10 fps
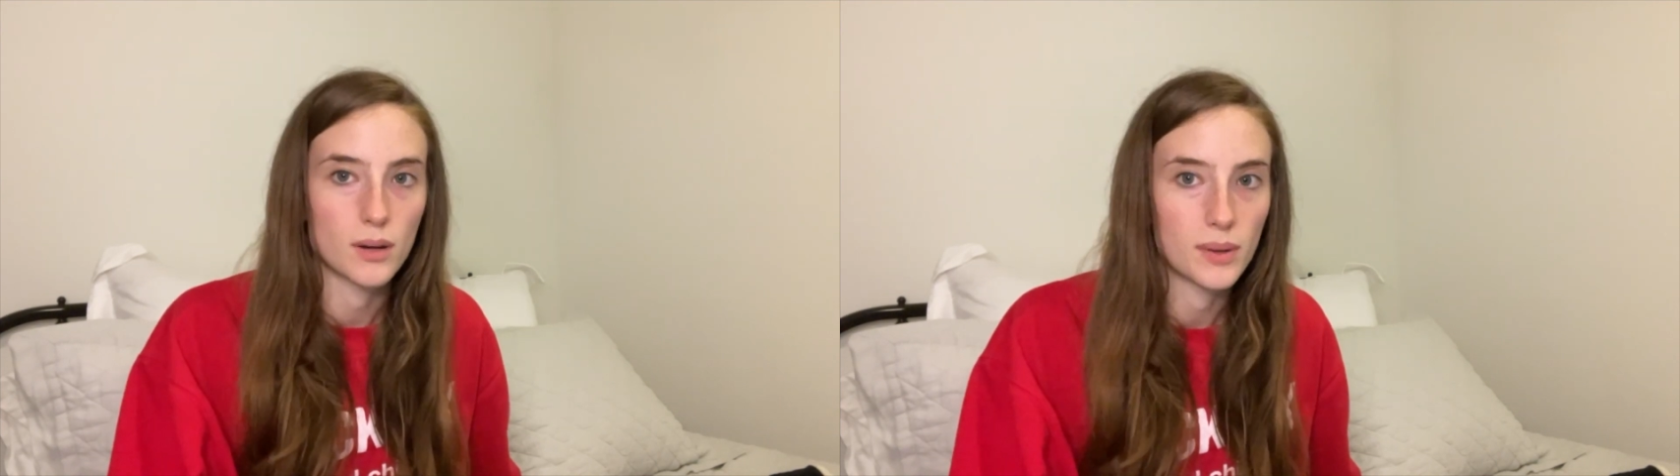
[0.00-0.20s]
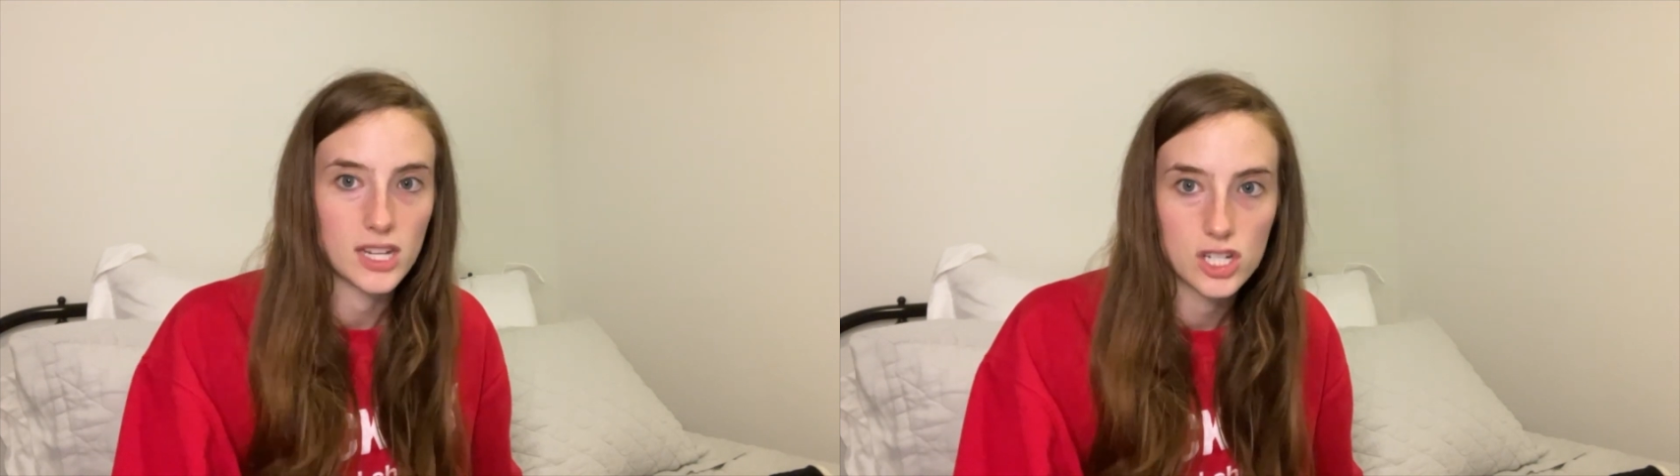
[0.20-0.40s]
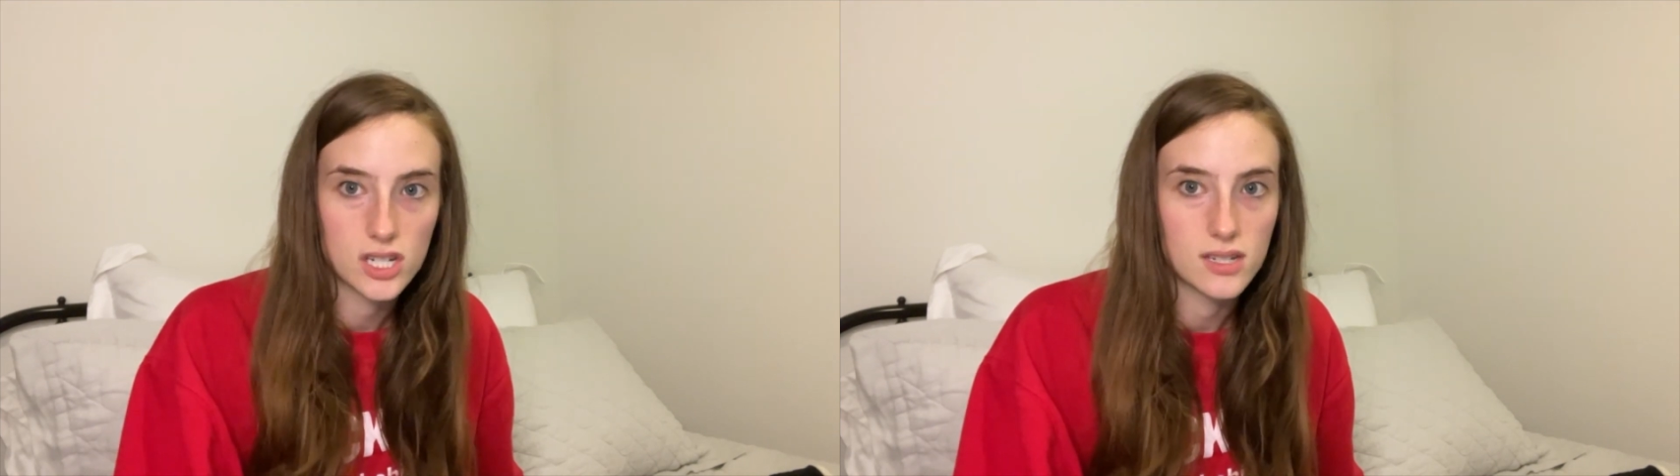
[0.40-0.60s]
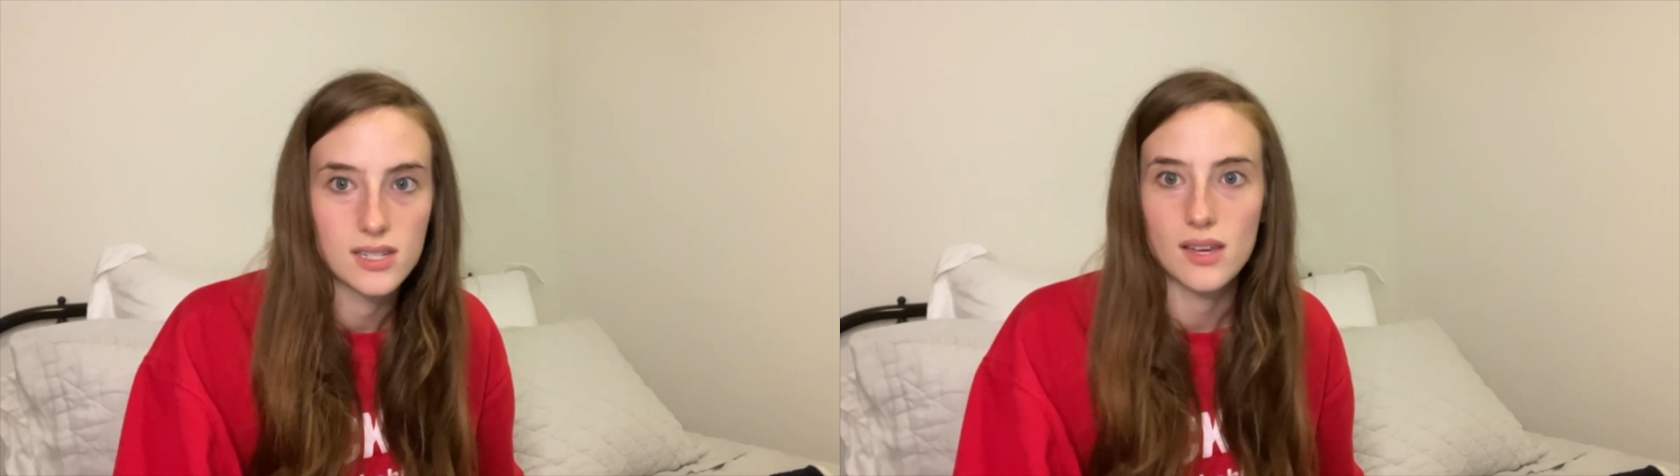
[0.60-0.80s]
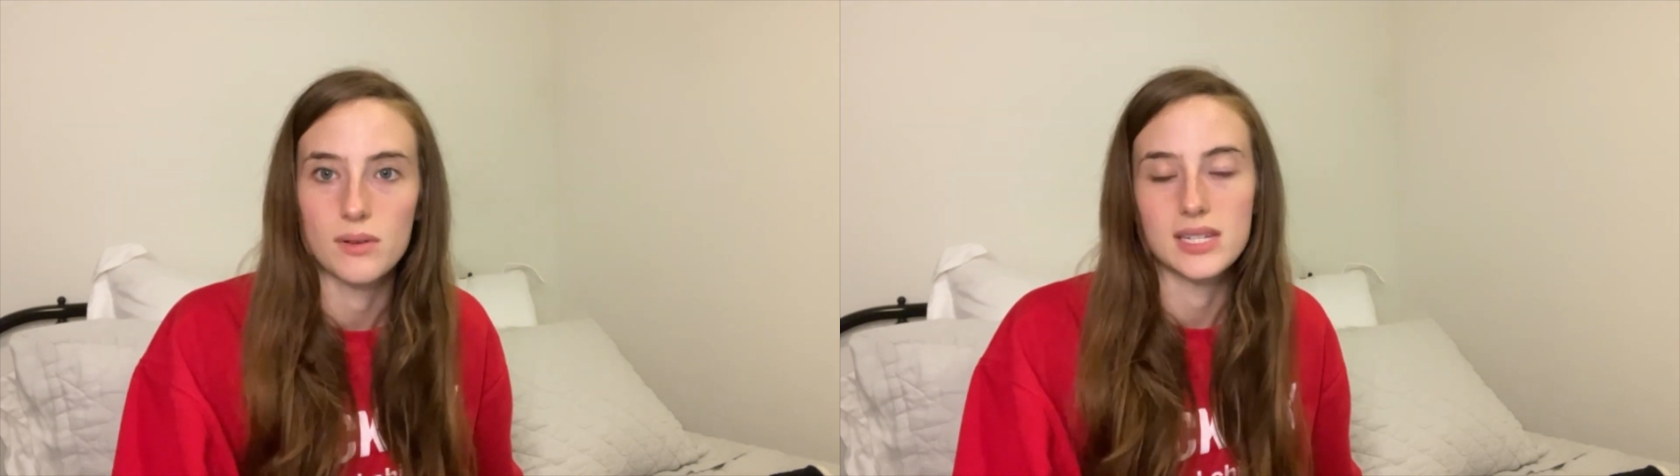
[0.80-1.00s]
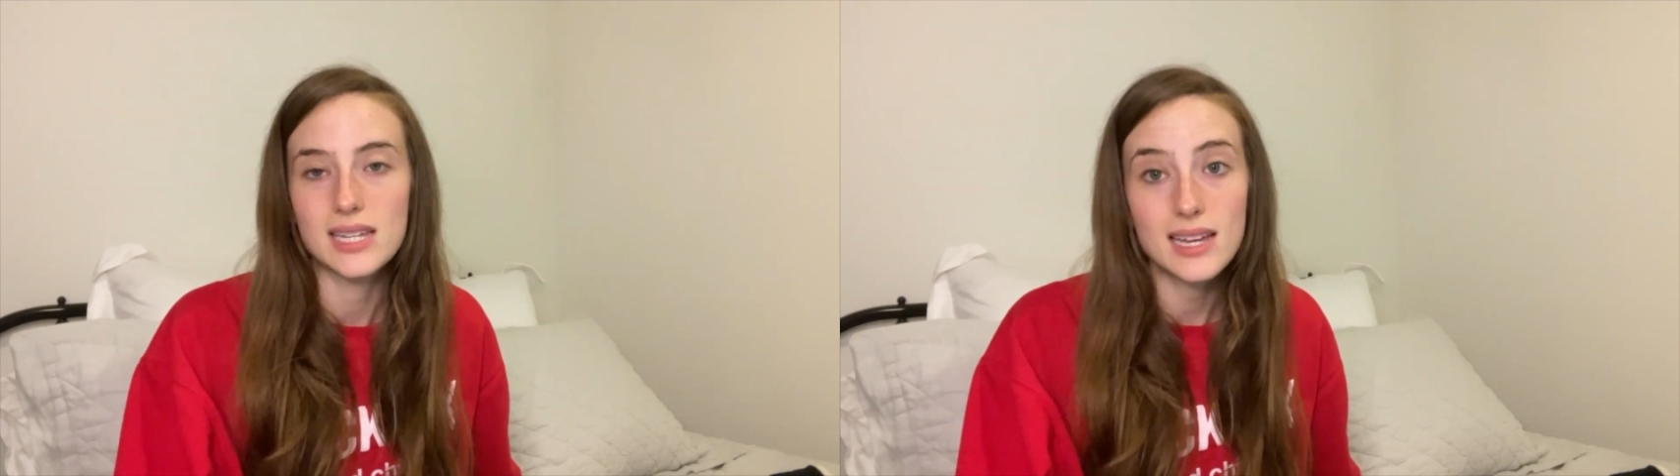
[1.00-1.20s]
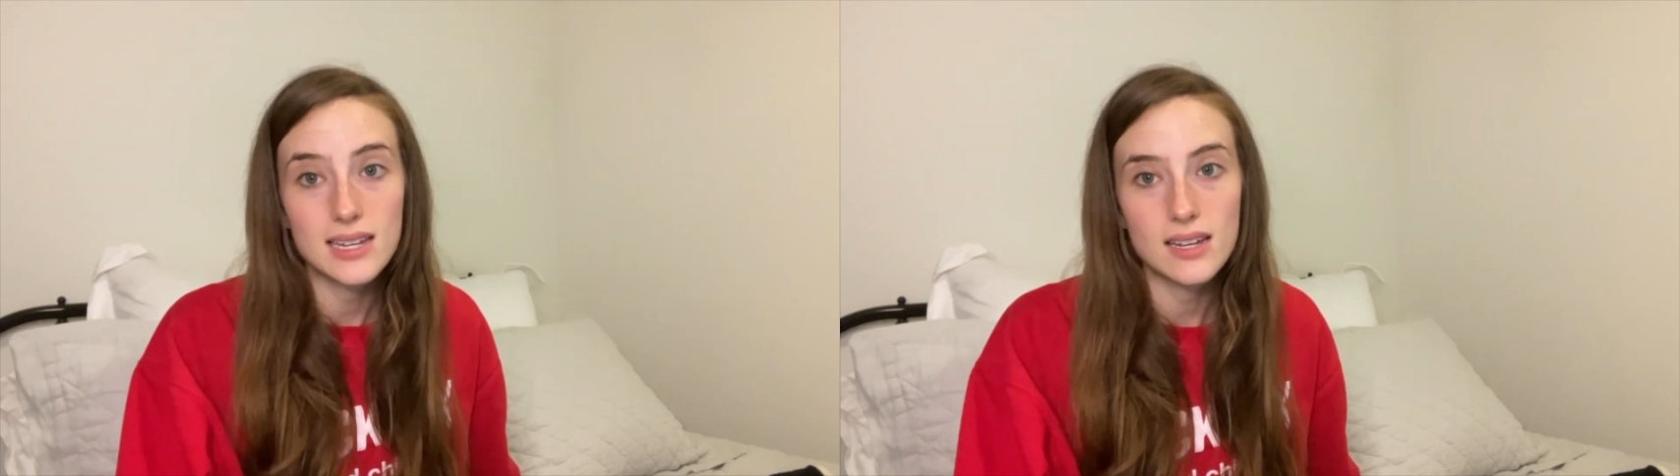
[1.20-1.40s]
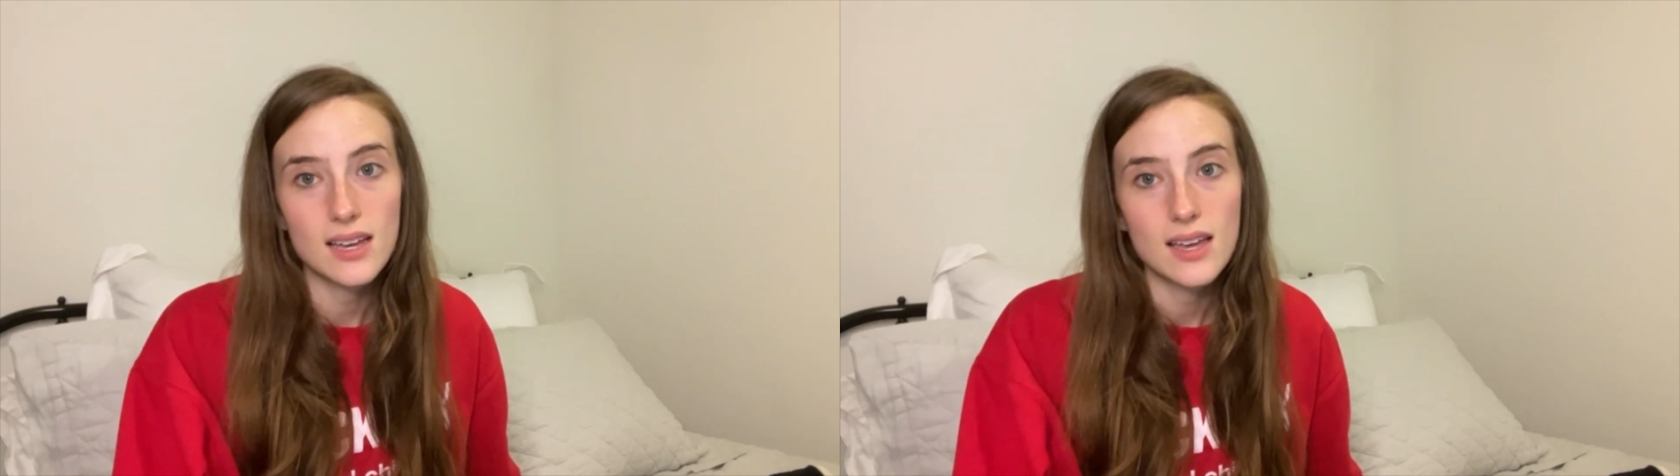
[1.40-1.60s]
palpations that we did